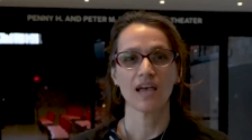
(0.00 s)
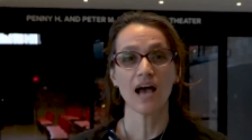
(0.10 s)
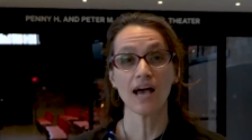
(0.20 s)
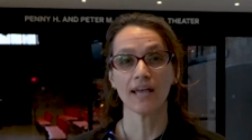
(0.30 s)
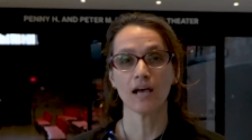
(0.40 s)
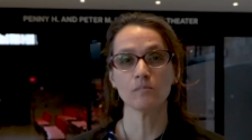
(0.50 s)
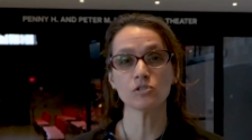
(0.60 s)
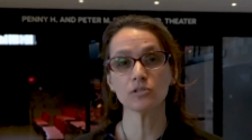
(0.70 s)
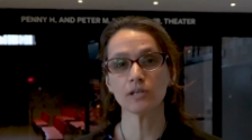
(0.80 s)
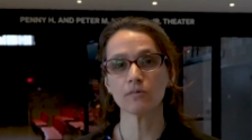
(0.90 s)
Hi, I'm
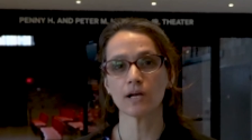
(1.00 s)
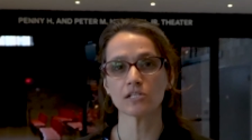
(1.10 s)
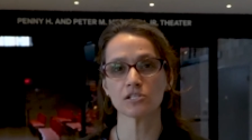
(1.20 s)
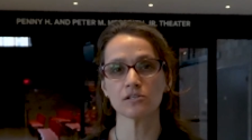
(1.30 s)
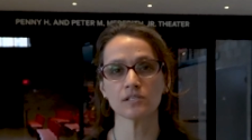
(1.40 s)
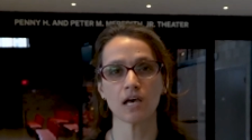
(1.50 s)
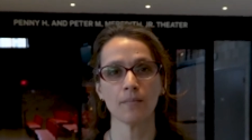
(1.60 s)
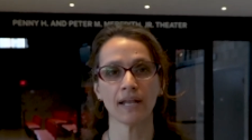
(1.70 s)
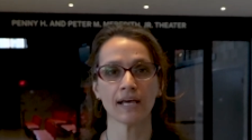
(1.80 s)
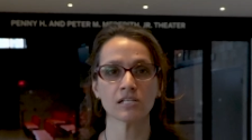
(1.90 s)
Julia Rogers.
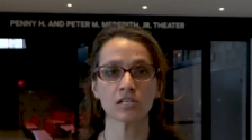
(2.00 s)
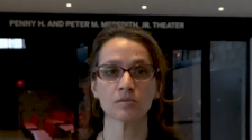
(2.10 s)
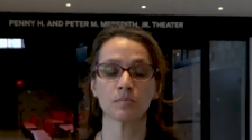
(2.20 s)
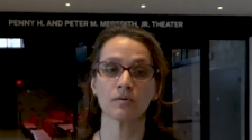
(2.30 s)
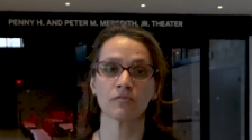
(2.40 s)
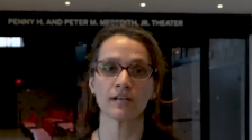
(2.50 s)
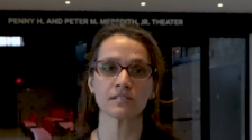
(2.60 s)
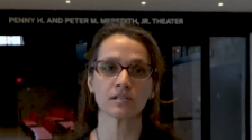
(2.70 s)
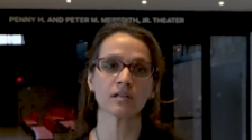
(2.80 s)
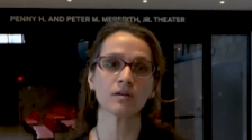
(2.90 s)
I'm an adjunct
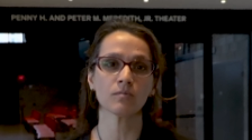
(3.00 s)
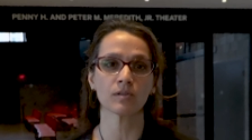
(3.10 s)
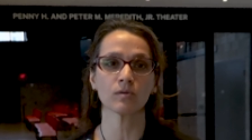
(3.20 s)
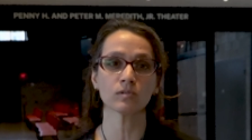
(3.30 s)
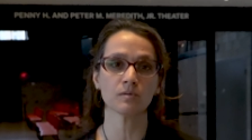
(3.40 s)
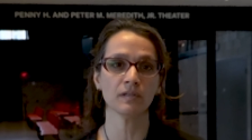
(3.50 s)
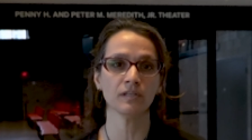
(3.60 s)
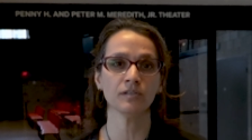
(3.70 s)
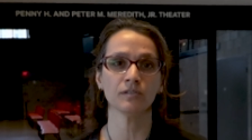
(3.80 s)
professor with Old Dominion